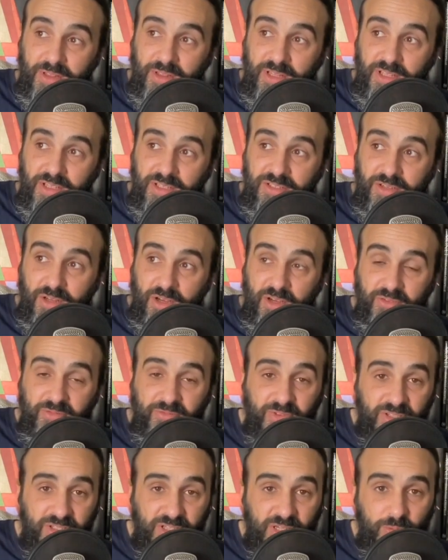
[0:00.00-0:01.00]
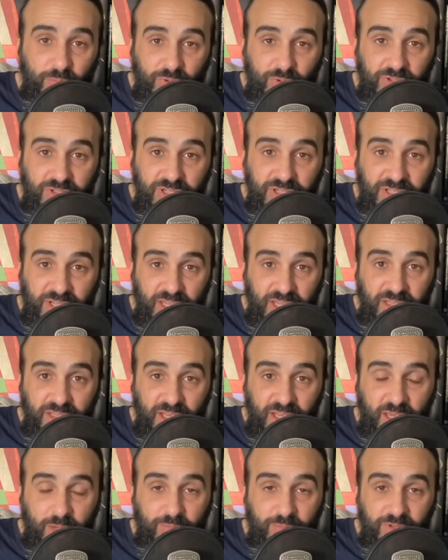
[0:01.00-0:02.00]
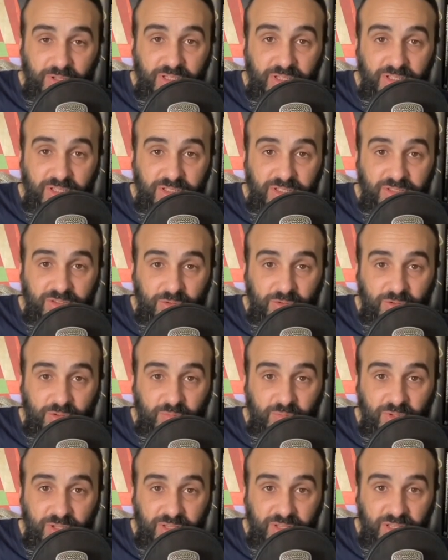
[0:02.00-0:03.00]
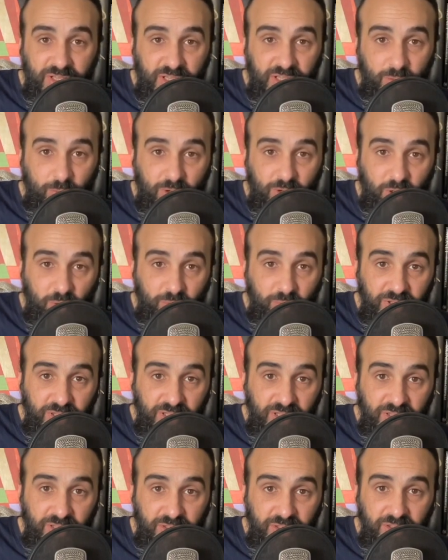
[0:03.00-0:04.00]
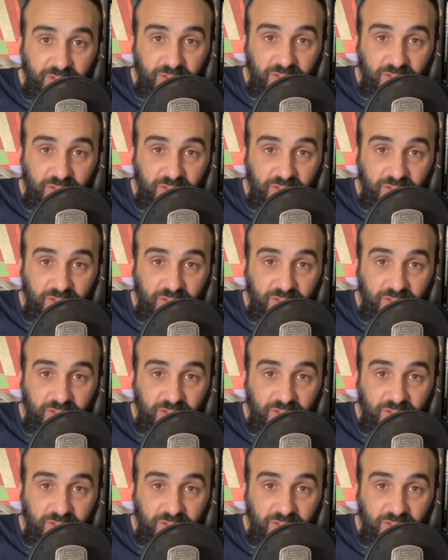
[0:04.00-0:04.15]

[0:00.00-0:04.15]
he's not officially booked a date yet, but he's assured me that he will be